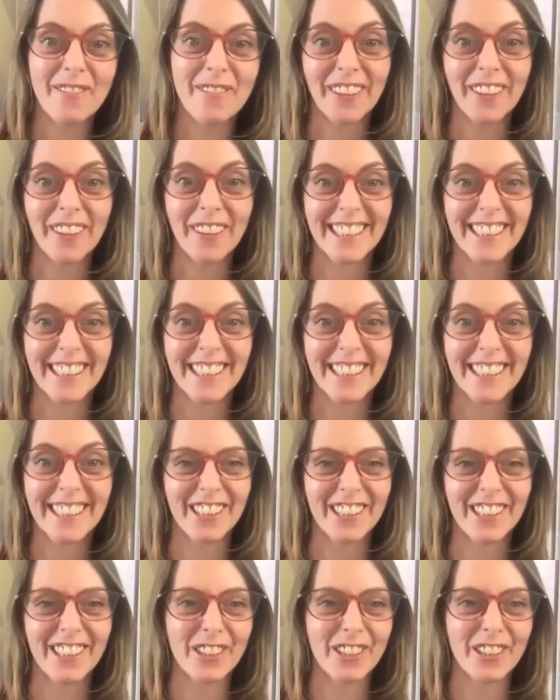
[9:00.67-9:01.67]
wanting to
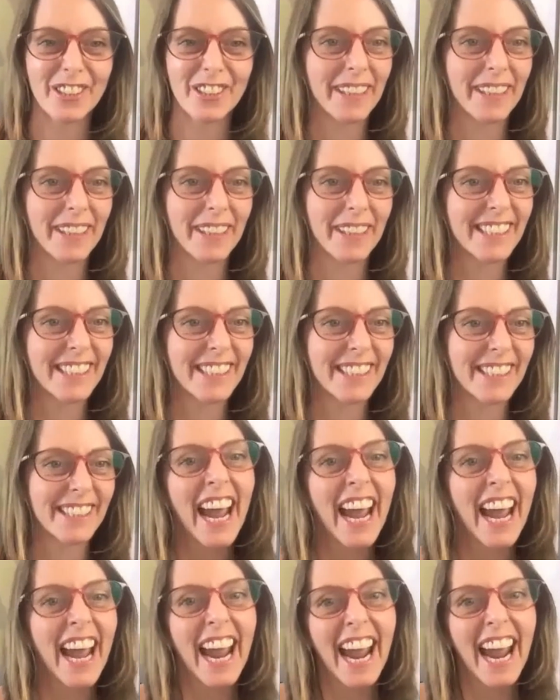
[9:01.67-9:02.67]
induce labor. So